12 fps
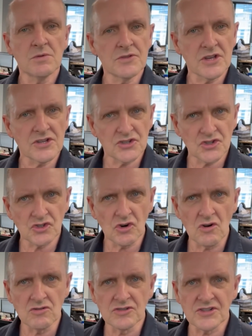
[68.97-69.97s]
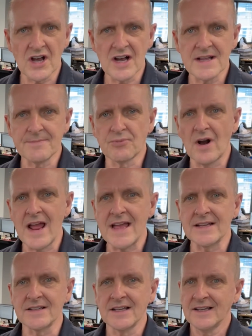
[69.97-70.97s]
with a strong Thai
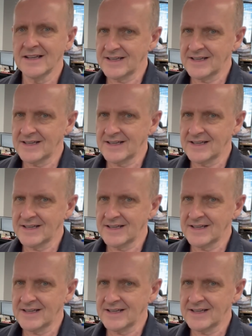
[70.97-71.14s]
brand,